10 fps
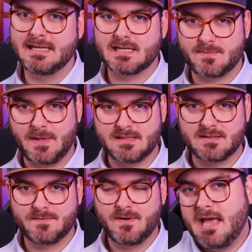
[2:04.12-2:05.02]

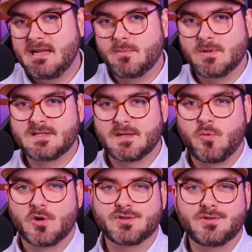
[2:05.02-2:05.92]
inexpensive. And in a place like
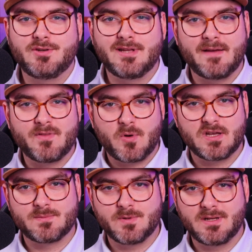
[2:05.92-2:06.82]
Portugal, you can have the
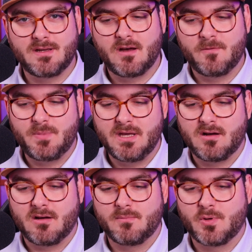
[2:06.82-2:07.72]
possibility of being
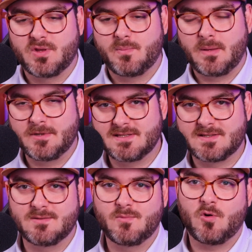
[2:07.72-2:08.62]
on both the public
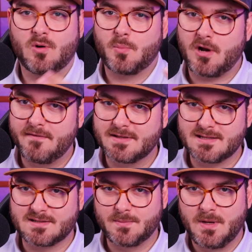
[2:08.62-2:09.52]
system or private
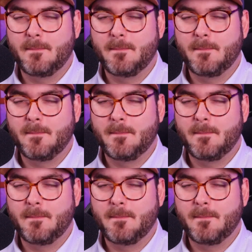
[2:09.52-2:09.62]
system.